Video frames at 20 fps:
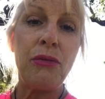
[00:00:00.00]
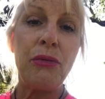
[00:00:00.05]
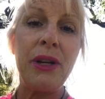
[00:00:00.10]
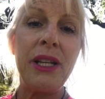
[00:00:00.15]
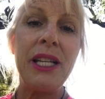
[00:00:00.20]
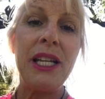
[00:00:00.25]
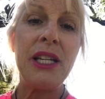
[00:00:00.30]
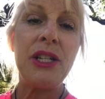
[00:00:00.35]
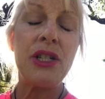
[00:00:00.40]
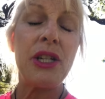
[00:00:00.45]
We
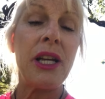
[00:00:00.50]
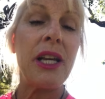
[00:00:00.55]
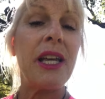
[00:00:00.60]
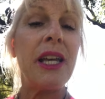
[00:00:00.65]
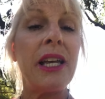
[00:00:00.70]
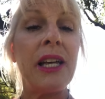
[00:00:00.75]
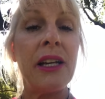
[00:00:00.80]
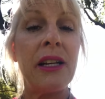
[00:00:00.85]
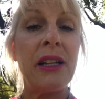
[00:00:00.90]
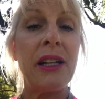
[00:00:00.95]
need to
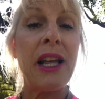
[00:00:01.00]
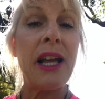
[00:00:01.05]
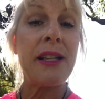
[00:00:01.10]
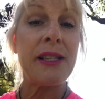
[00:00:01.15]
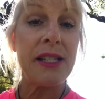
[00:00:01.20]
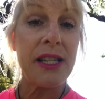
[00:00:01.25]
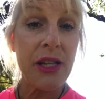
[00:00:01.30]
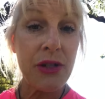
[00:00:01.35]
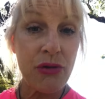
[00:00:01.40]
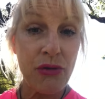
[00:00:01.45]
heal
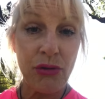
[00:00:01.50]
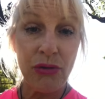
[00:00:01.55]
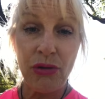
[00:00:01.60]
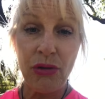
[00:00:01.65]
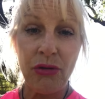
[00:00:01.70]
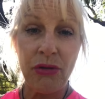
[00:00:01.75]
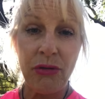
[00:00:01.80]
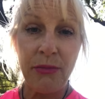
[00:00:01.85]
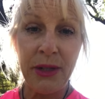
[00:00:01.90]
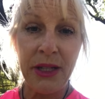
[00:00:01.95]
ancestral
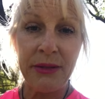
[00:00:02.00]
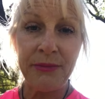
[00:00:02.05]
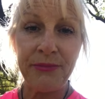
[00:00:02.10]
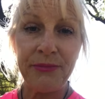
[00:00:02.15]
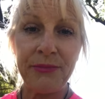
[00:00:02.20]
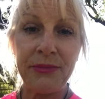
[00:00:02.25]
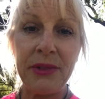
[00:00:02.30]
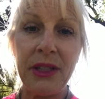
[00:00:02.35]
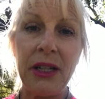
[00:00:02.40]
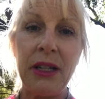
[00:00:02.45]
trauma.
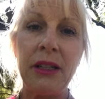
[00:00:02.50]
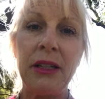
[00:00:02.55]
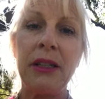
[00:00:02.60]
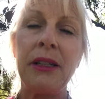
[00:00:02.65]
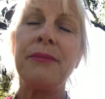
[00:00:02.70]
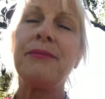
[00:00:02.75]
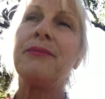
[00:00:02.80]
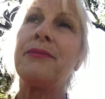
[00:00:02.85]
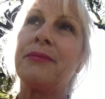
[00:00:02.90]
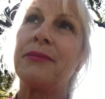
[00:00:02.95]

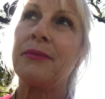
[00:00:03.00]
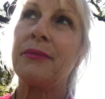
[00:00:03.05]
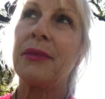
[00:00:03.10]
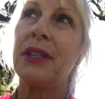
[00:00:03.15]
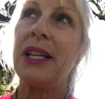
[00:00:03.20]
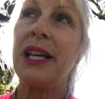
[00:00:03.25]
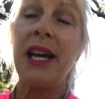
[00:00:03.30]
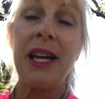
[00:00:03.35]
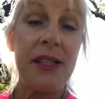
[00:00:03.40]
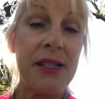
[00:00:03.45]

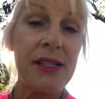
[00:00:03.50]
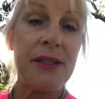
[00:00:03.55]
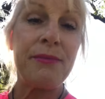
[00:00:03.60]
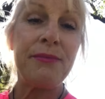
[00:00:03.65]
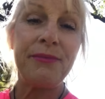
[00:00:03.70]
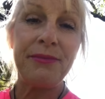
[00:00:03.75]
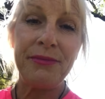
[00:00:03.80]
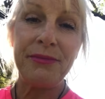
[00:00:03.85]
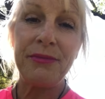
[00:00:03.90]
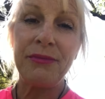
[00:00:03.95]
Yes,
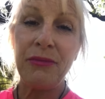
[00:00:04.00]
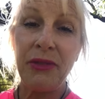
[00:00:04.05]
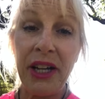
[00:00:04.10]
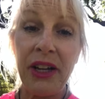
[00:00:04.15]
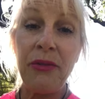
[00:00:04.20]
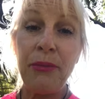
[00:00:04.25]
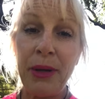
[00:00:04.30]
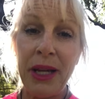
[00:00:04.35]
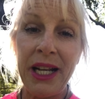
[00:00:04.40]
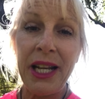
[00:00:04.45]
we
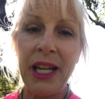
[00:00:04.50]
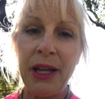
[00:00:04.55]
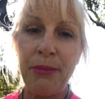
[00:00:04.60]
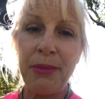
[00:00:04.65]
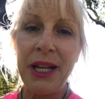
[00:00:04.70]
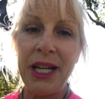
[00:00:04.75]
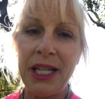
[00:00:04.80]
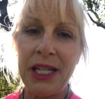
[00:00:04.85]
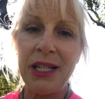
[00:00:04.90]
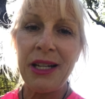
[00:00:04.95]
have been here
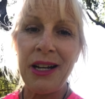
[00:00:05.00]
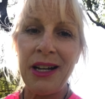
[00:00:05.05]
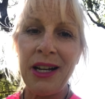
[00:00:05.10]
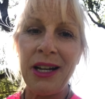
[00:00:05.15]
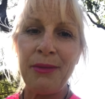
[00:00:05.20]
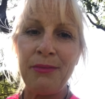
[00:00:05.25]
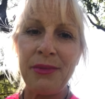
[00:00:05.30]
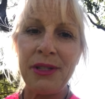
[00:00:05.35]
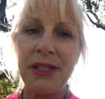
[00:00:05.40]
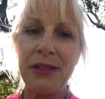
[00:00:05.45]
many
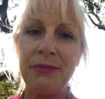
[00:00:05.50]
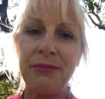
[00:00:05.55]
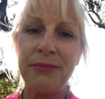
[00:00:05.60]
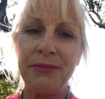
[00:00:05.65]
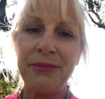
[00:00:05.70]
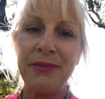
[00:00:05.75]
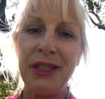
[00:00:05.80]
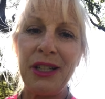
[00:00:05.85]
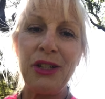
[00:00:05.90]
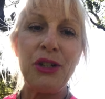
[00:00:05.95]
times,
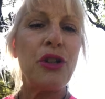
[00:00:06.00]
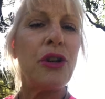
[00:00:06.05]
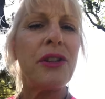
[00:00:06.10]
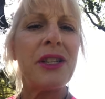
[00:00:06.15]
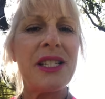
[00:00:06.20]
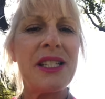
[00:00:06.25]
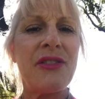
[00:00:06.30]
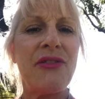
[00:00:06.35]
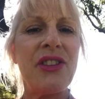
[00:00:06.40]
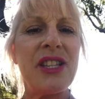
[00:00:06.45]
not
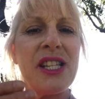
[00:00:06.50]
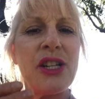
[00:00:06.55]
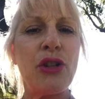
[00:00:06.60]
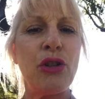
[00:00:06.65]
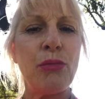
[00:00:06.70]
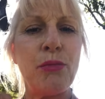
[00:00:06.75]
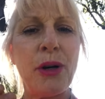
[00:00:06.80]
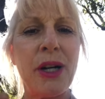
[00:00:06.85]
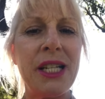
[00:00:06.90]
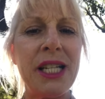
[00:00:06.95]
this
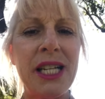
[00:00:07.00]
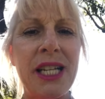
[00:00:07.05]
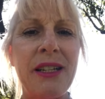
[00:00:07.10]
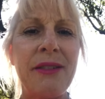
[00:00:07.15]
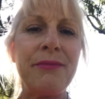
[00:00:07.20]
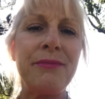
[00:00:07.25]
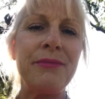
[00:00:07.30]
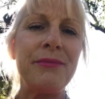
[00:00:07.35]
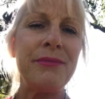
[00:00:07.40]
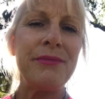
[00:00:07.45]
physical body,
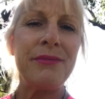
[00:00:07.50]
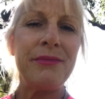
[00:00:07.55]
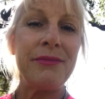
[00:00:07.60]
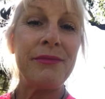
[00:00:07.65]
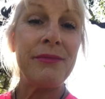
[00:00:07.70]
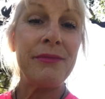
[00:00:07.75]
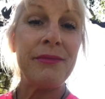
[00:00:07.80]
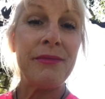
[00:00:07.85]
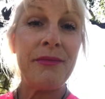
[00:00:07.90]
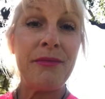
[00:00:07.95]

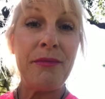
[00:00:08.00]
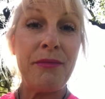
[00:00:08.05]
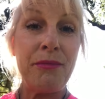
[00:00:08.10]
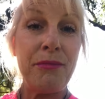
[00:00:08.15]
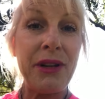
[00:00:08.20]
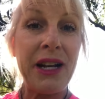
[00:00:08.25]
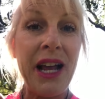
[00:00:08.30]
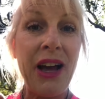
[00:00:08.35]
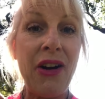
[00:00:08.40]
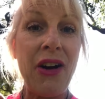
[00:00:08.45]

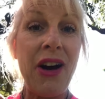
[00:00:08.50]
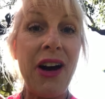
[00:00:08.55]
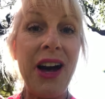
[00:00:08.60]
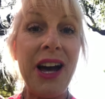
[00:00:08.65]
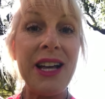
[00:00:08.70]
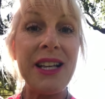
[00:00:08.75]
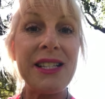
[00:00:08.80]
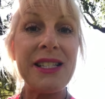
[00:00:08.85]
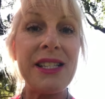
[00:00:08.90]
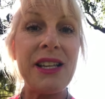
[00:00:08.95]
but our
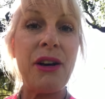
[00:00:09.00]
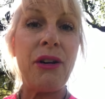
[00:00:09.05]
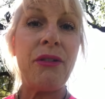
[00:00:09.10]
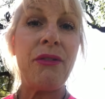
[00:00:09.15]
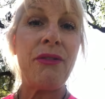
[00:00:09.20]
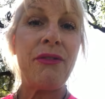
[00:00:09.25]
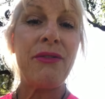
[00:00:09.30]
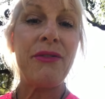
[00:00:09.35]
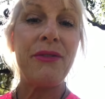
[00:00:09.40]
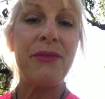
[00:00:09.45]
higher self,
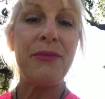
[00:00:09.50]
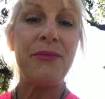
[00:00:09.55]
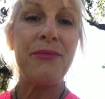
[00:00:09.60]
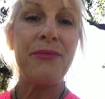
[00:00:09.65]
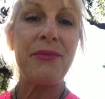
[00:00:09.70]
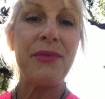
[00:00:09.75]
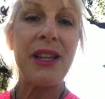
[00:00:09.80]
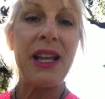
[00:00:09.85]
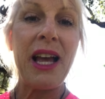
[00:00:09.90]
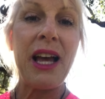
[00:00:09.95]

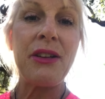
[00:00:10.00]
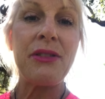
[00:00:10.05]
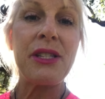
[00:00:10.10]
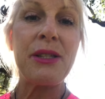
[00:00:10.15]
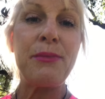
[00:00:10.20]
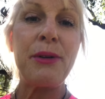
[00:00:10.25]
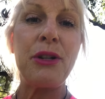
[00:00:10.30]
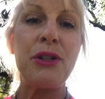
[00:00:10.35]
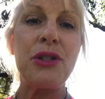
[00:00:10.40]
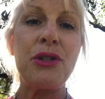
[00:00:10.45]
our
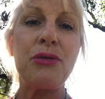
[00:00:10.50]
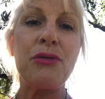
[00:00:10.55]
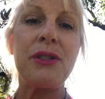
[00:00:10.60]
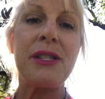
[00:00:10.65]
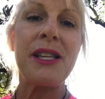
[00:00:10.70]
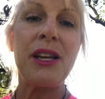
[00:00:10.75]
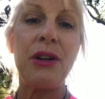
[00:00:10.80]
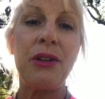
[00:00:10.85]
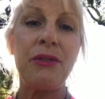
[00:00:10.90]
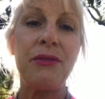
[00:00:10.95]
spiritual
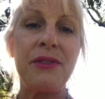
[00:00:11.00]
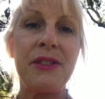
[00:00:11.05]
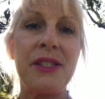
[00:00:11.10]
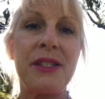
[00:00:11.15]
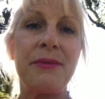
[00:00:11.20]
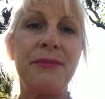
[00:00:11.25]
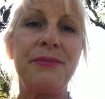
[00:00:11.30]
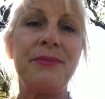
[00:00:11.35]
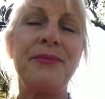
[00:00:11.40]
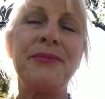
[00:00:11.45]
selves.